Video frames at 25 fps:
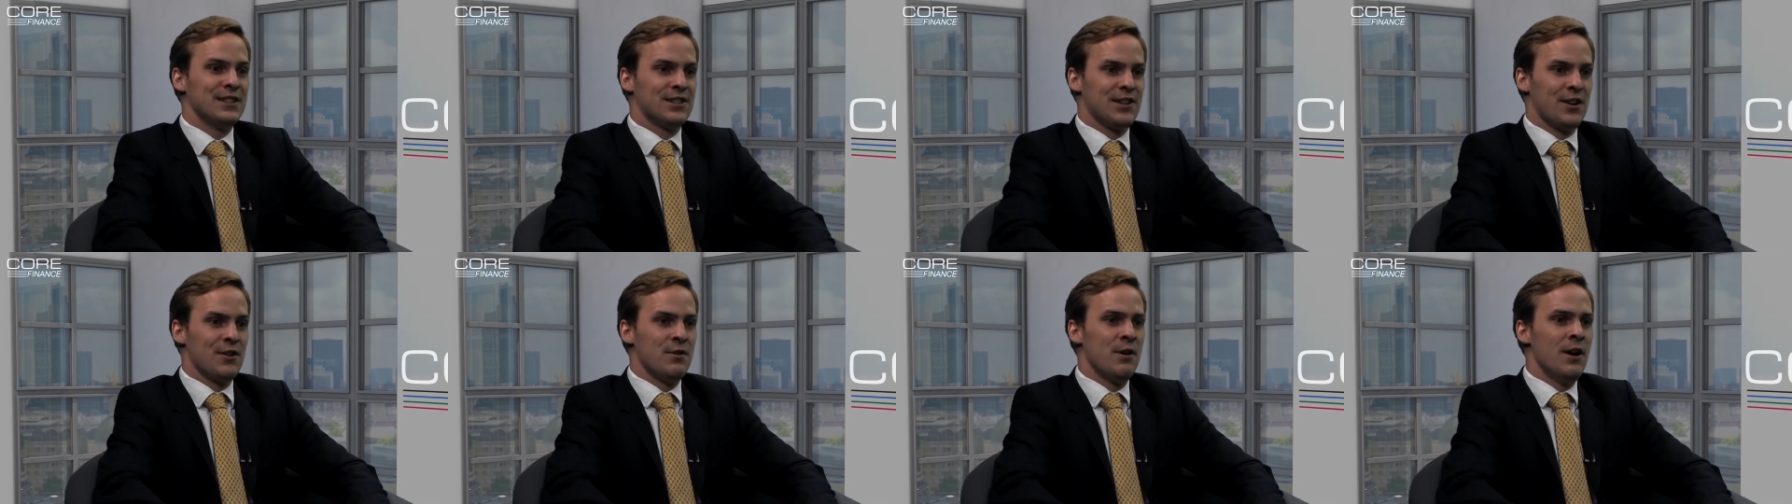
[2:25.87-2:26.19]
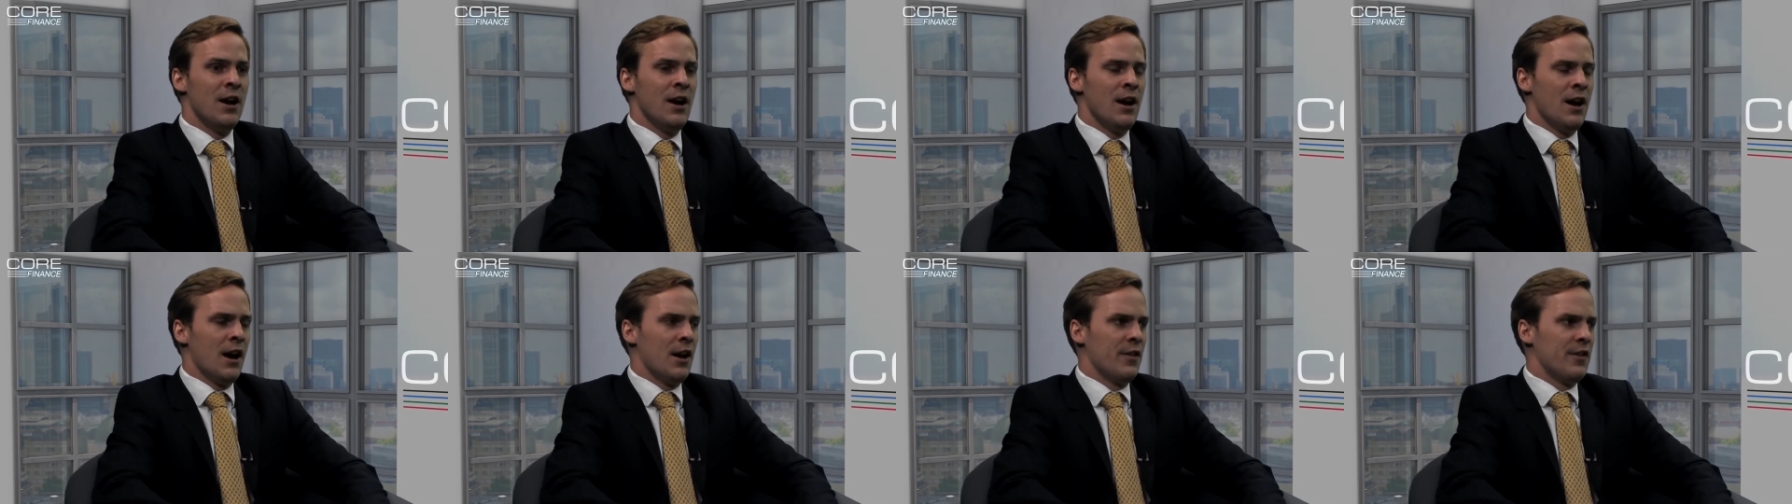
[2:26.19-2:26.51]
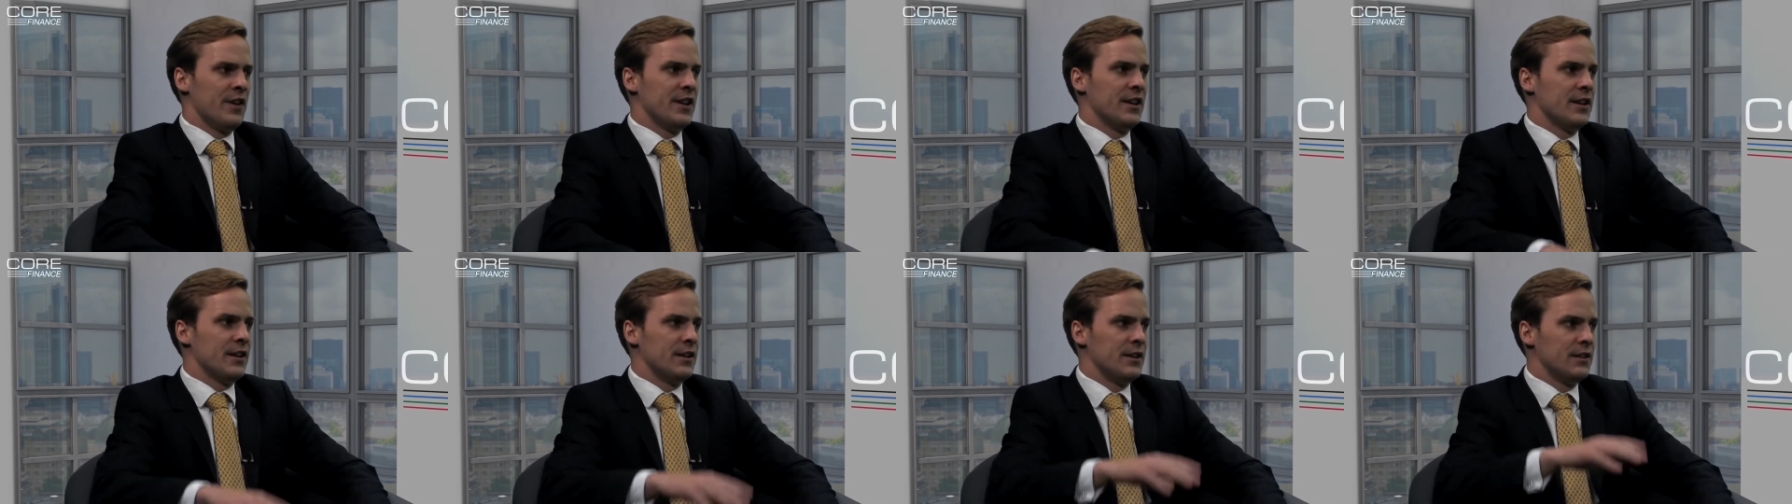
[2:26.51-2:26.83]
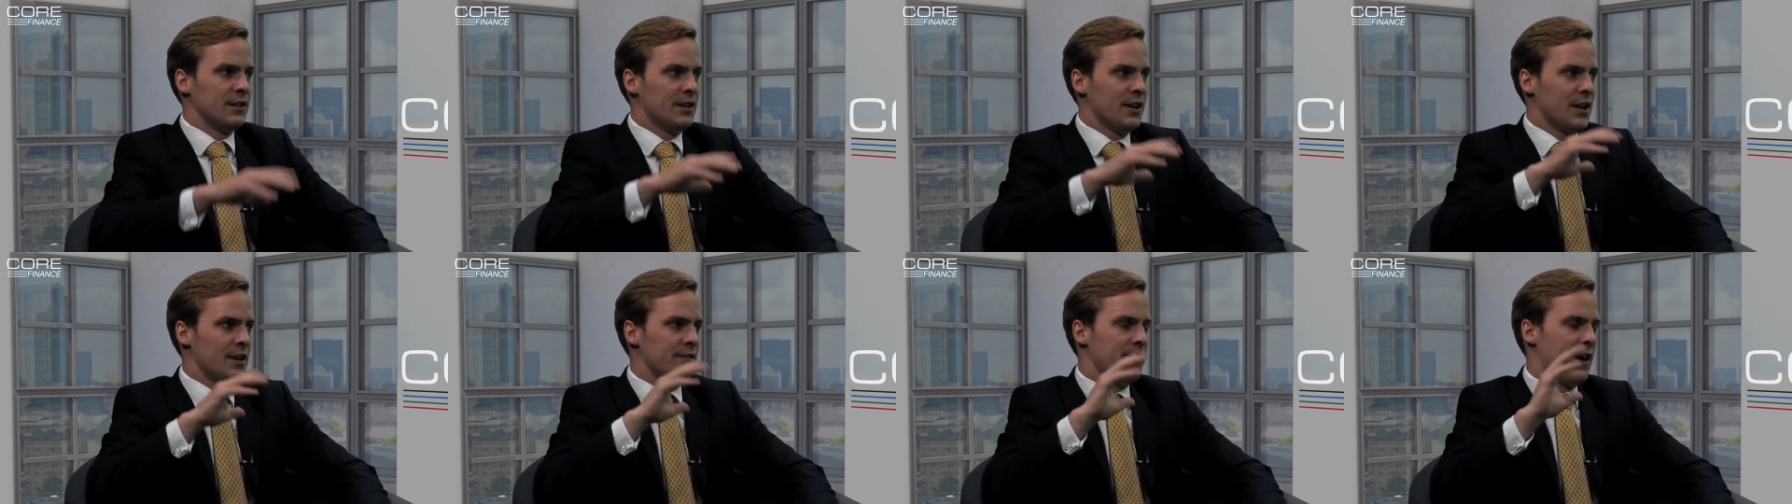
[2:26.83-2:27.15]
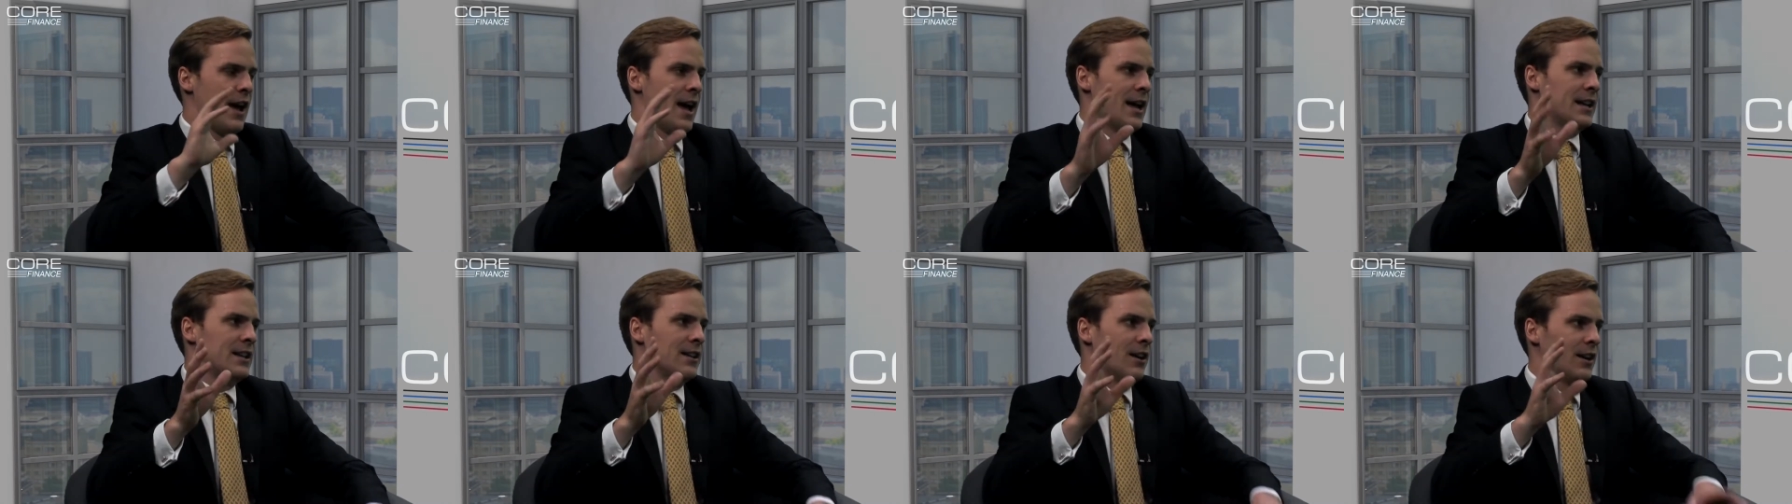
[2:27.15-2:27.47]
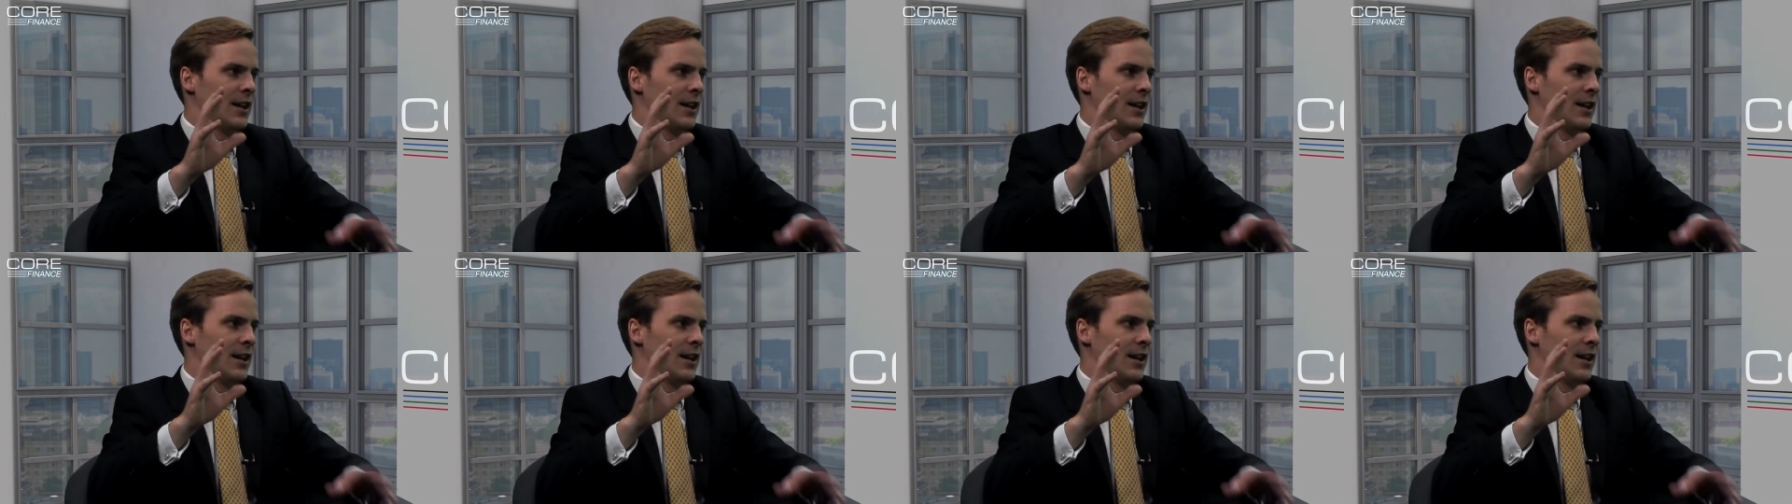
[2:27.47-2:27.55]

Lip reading: So I think kind of a headline